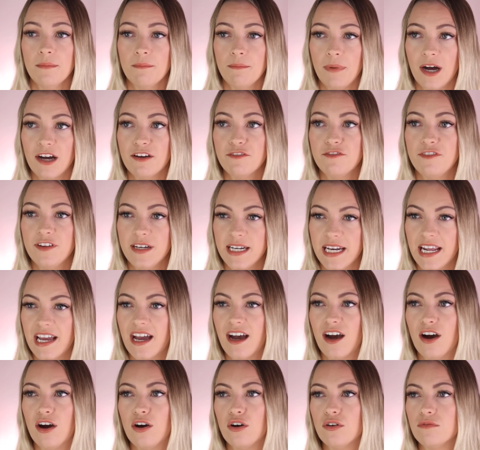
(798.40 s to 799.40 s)
But for
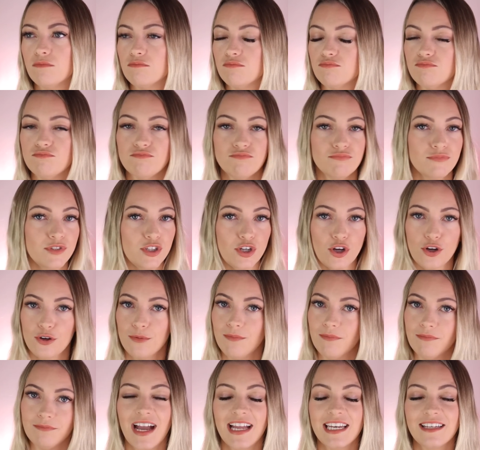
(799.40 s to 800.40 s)
now, no.
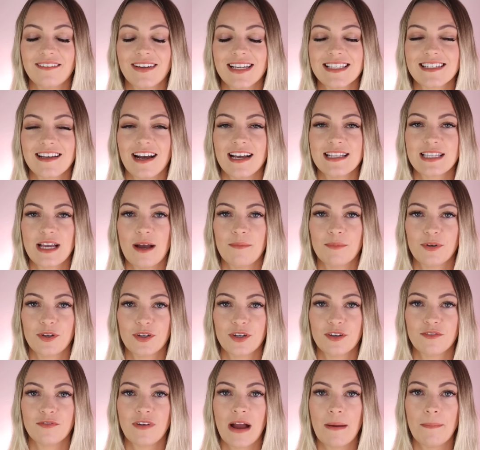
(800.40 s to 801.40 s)
Anyways, guys, I'm
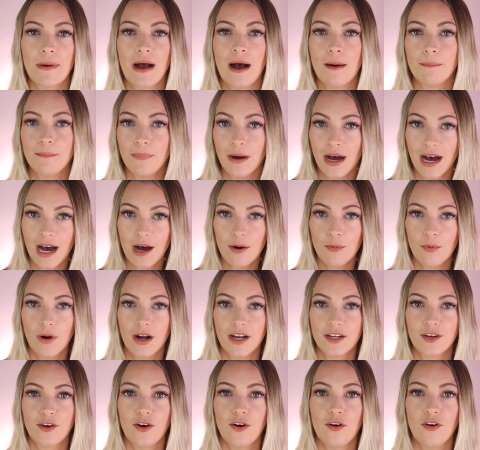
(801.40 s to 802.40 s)
going to wrap up part
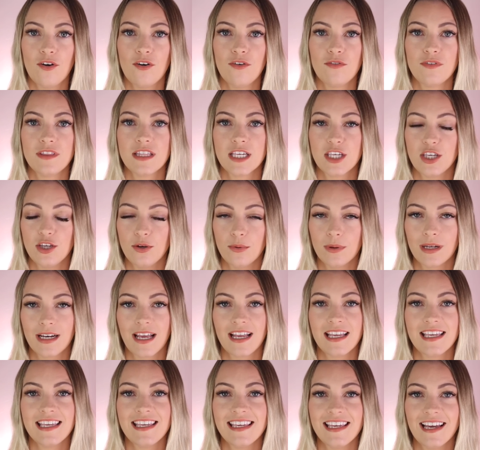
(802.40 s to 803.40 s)
1 of the Q&A
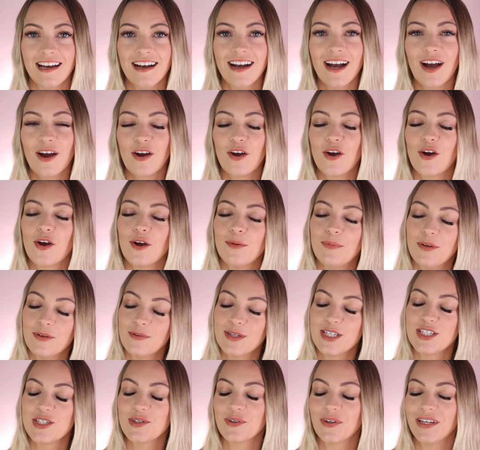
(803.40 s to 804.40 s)
here. I hope you
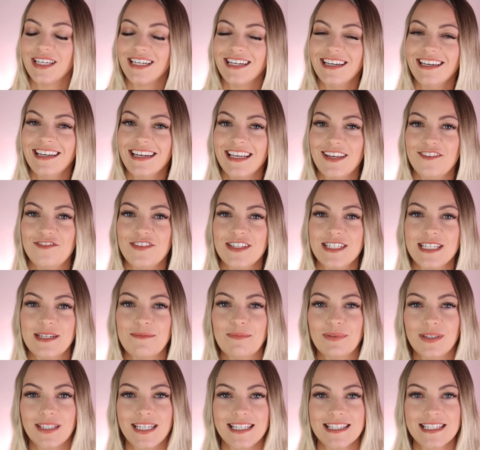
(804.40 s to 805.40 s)
enjoyed it. If you
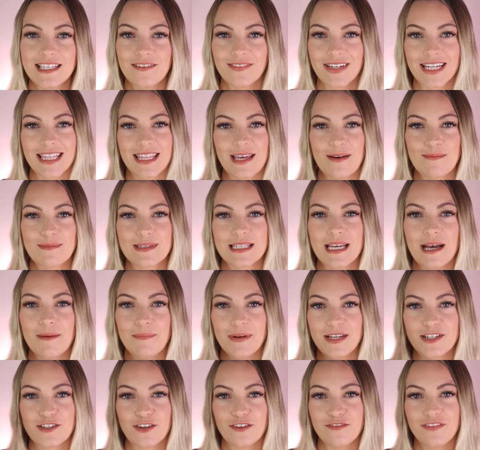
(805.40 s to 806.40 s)
did, please give it a thumbs
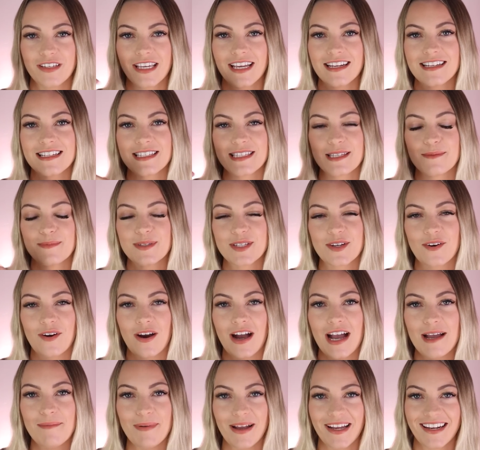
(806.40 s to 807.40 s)
up and don't forget to
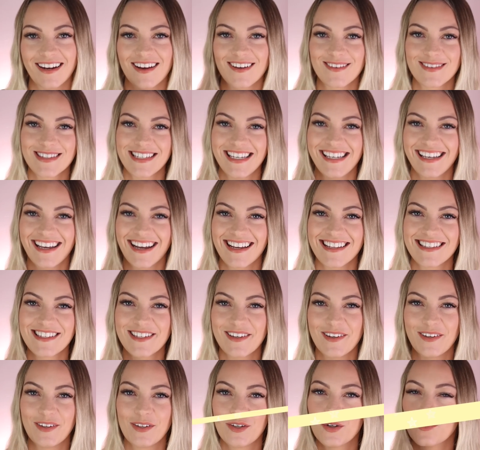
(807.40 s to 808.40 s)
subscribe, and I'll see you guys
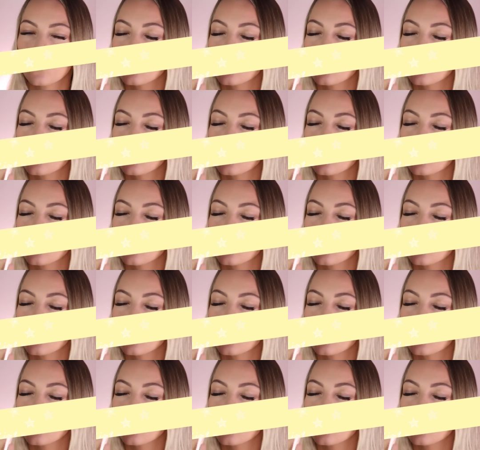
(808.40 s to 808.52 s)
soon.